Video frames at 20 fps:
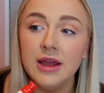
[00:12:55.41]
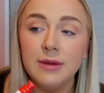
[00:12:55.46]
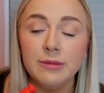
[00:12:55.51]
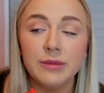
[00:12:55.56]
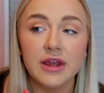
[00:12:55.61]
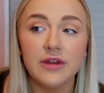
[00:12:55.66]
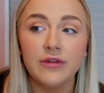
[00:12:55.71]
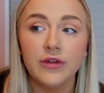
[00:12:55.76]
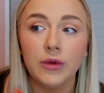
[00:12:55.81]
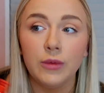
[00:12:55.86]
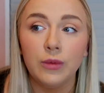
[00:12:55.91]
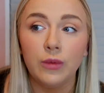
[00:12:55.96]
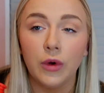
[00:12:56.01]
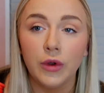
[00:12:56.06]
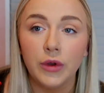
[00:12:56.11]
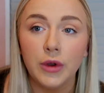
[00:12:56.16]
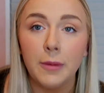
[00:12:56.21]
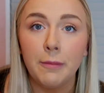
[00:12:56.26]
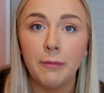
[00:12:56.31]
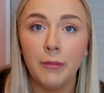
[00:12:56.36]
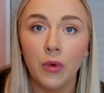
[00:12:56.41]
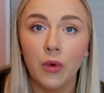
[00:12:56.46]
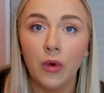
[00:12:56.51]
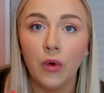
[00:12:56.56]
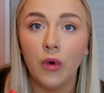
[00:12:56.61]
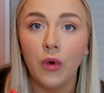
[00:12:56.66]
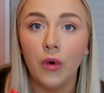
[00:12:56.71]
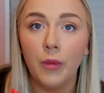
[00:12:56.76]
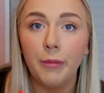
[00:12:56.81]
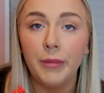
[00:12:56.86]
but if you want
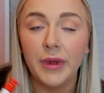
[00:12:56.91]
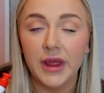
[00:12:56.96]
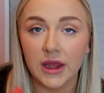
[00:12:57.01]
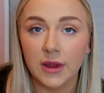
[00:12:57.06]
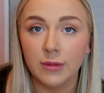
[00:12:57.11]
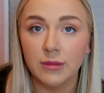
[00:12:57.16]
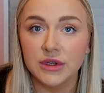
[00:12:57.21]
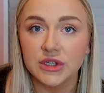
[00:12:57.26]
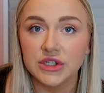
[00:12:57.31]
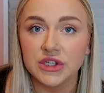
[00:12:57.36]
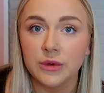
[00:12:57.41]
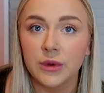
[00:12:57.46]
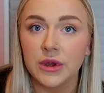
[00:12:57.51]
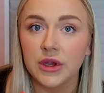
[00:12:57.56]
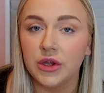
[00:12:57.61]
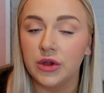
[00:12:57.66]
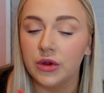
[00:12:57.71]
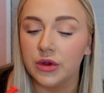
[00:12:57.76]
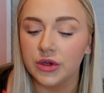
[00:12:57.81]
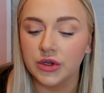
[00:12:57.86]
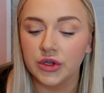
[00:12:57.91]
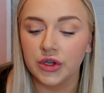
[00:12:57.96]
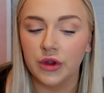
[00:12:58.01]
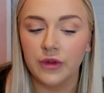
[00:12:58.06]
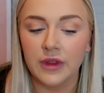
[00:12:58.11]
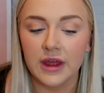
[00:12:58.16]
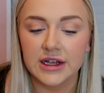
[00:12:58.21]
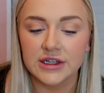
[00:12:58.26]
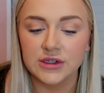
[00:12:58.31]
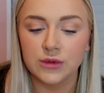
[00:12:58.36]
more pigment to it, you can do
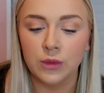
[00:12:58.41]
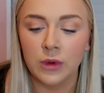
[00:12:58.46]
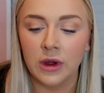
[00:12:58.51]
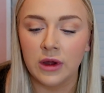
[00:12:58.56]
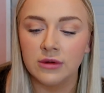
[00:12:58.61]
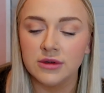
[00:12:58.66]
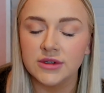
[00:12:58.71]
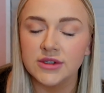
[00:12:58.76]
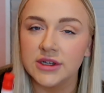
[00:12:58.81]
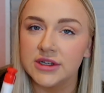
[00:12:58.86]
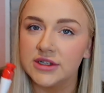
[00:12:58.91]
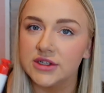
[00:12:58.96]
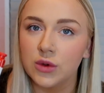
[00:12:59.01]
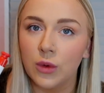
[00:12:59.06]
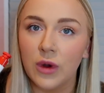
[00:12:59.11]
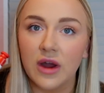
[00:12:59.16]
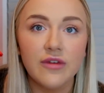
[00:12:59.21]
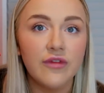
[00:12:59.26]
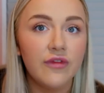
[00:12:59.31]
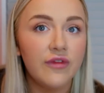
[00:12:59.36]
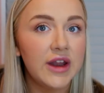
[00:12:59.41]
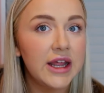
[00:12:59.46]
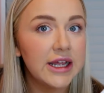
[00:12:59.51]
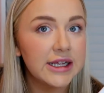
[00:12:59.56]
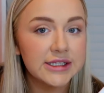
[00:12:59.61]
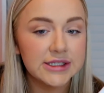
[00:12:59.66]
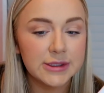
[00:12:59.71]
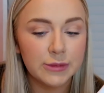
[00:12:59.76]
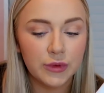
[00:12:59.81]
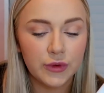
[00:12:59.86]
that as well. So it's quite
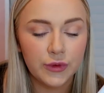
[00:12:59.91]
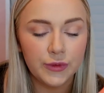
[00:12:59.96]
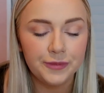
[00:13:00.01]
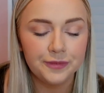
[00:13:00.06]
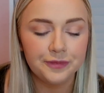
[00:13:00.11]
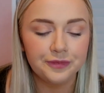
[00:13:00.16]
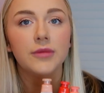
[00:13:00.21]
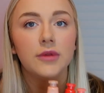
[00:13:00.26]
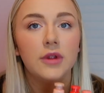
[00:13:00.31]
flexible.